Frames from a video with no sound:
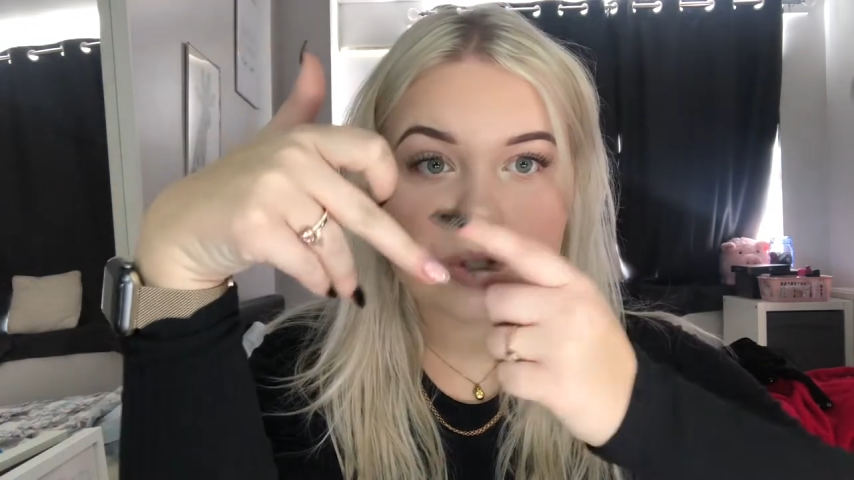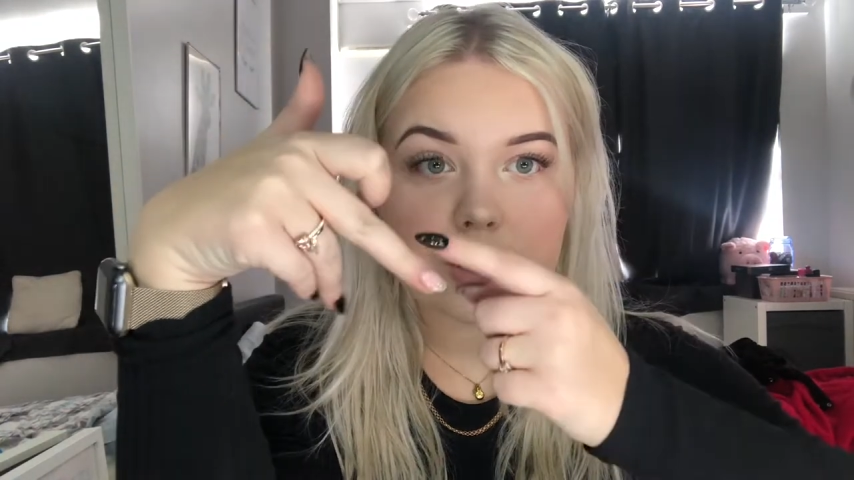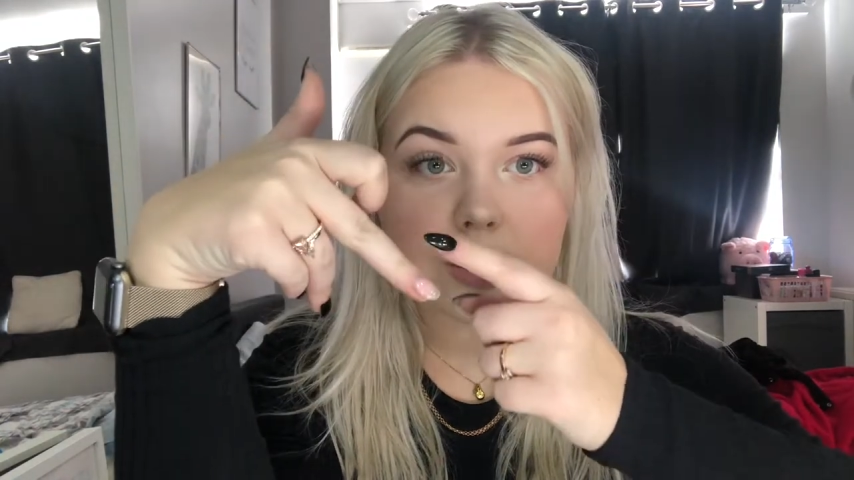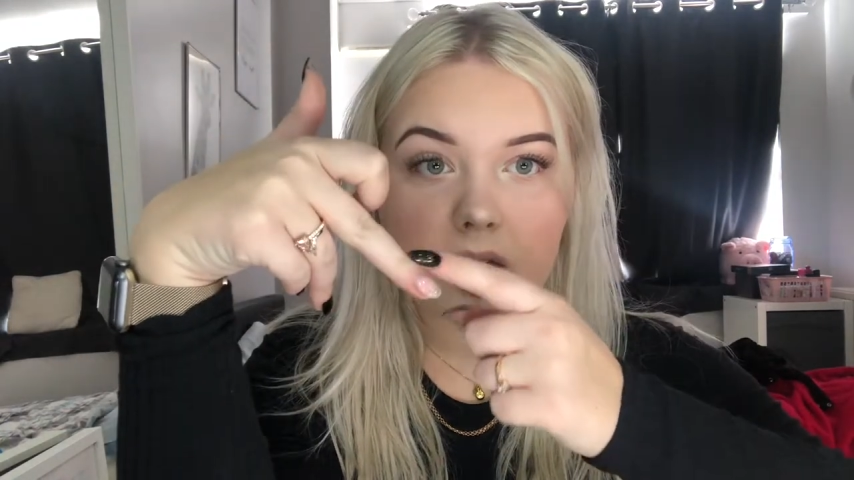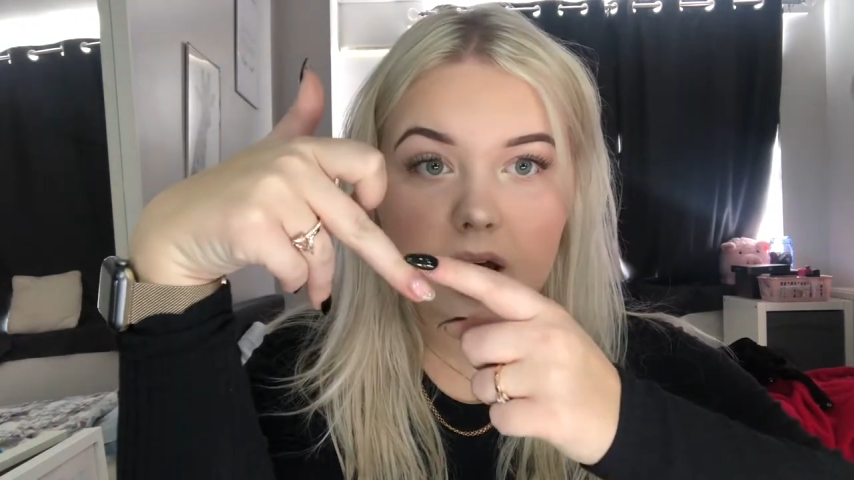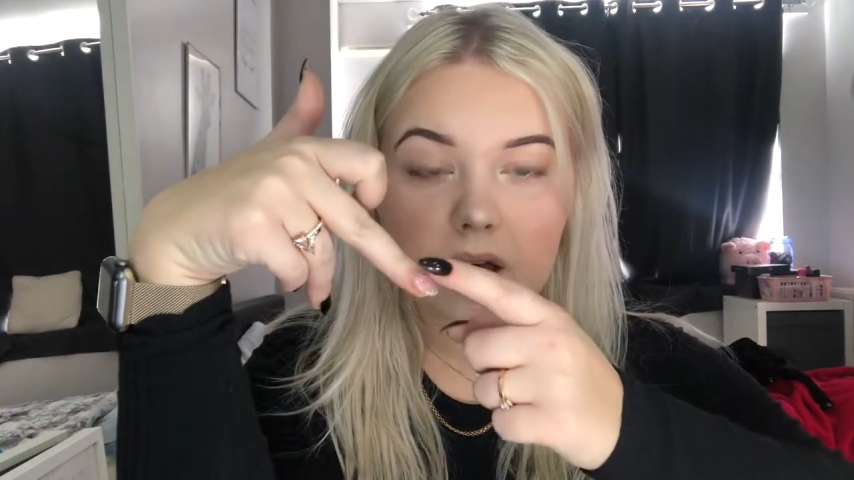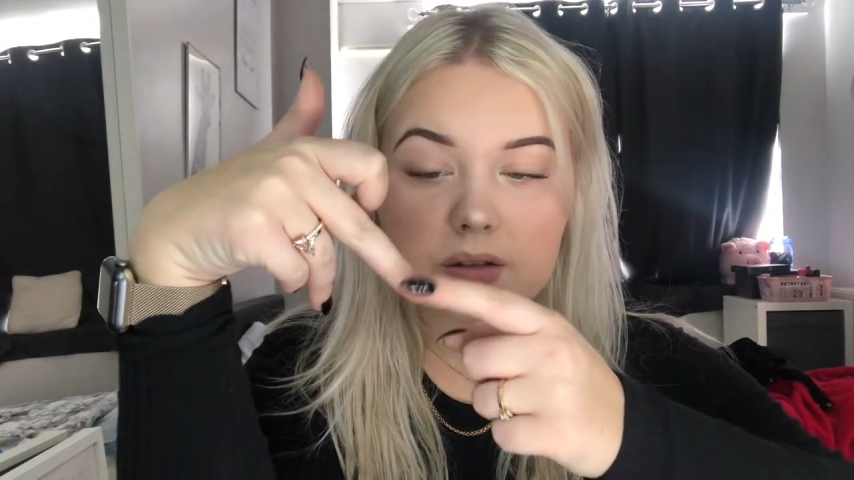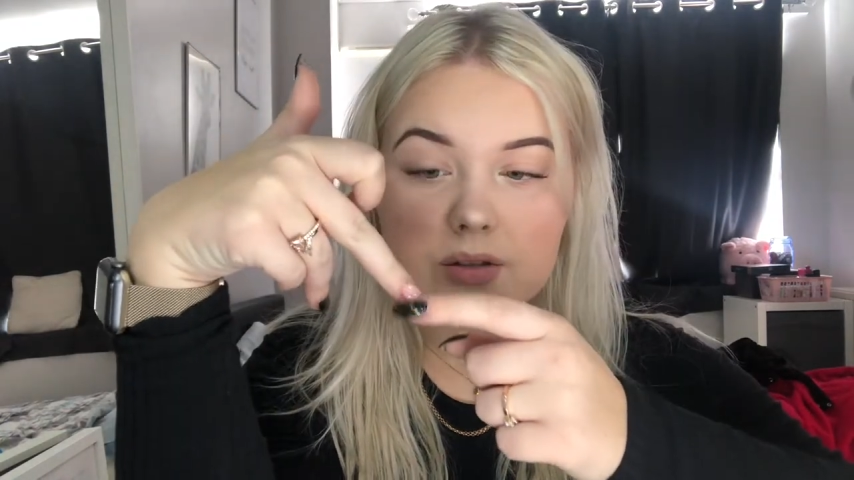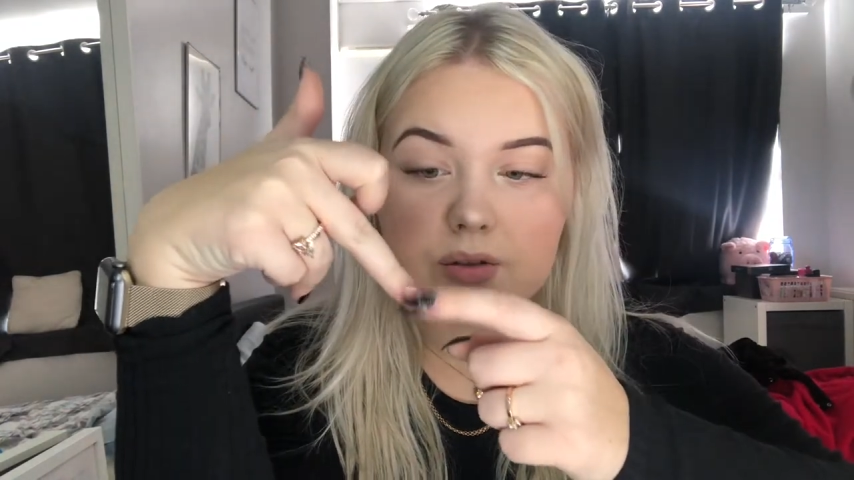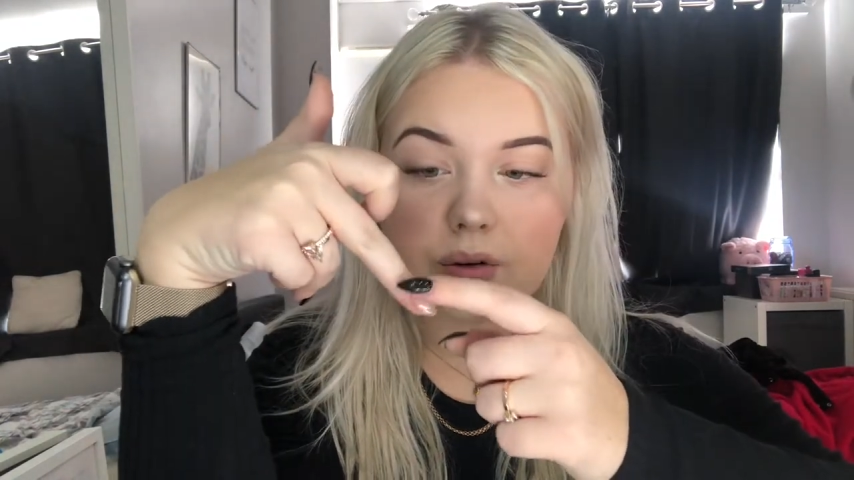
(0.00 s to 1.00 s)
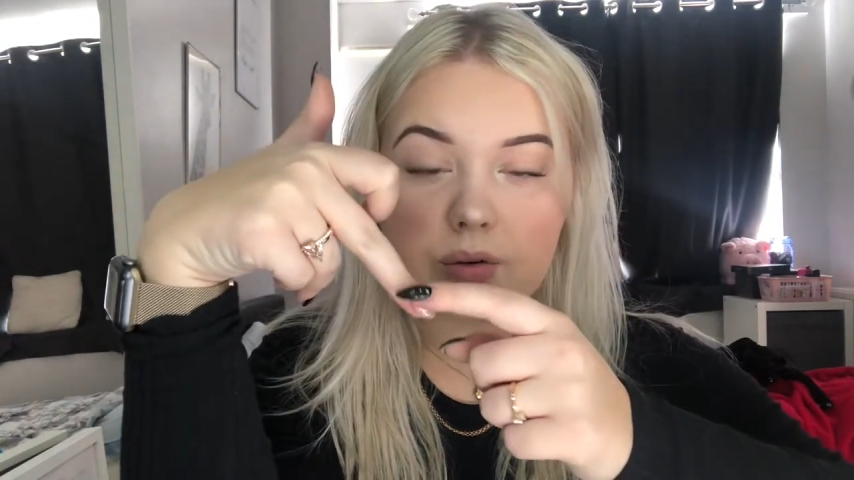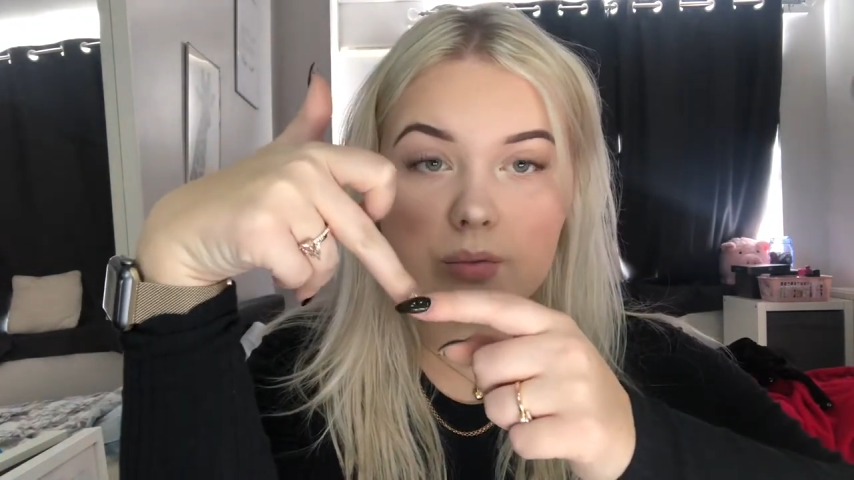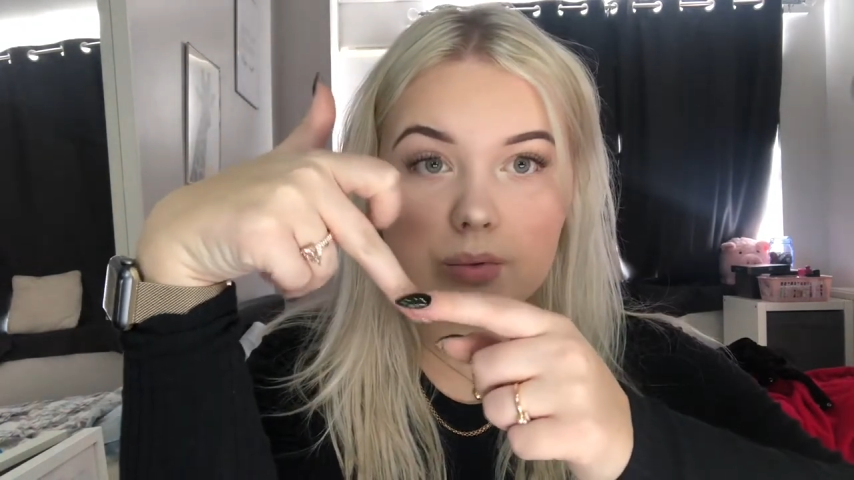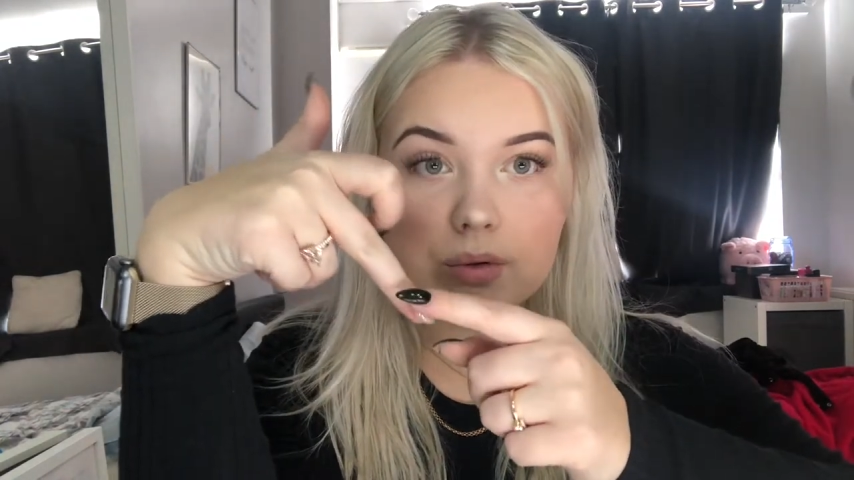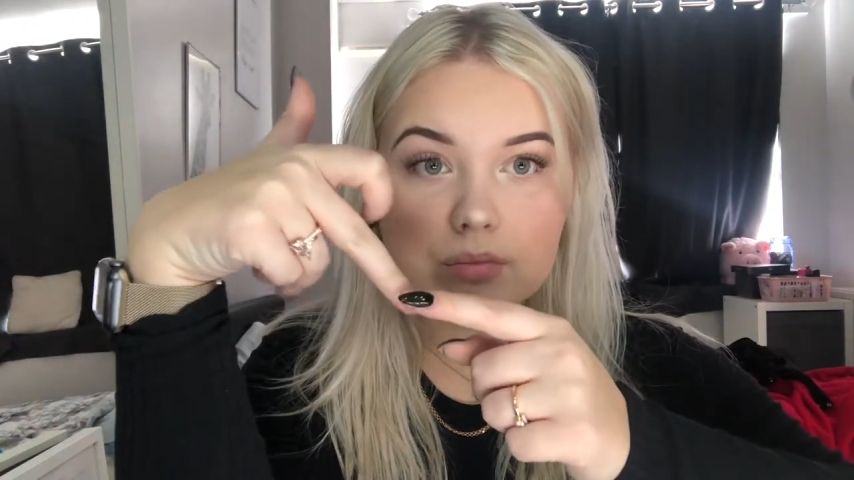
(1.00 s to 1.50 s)
is that? It's just
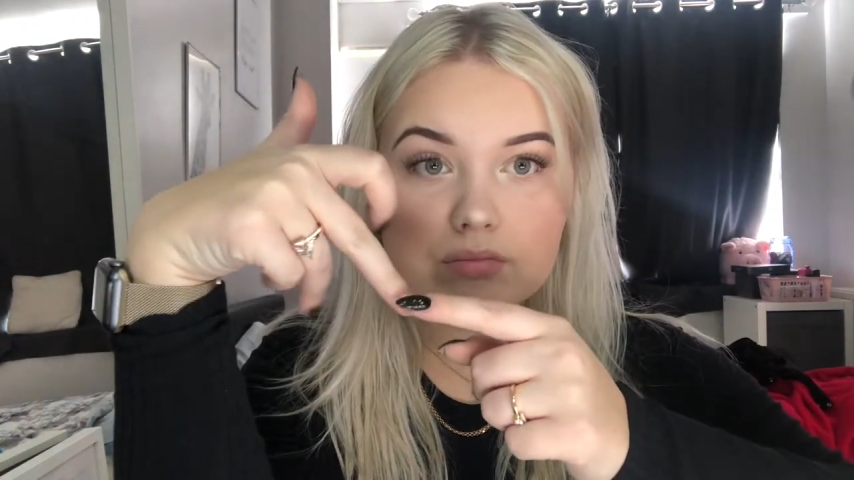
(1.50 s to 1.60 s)
horrible.